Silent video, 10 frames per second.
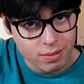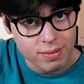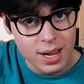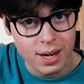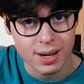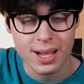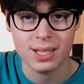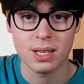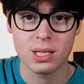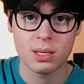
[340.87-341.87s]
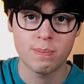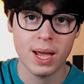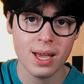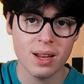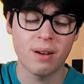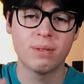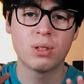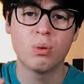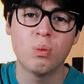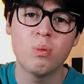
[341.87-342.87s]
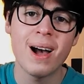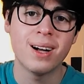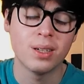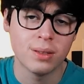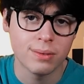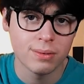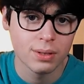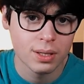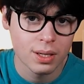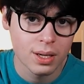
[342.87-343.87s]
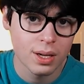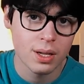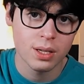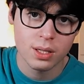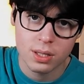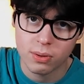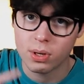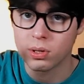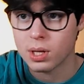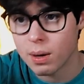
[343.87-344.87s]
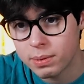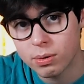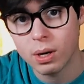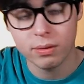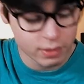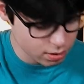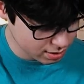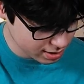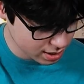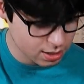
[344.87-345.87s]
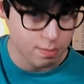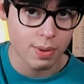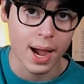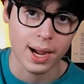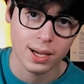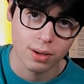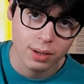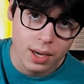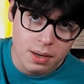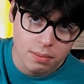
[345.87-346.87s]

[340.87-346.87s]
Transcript: there. It's a span of 12. So it goes up 12 notes and it's back, okay?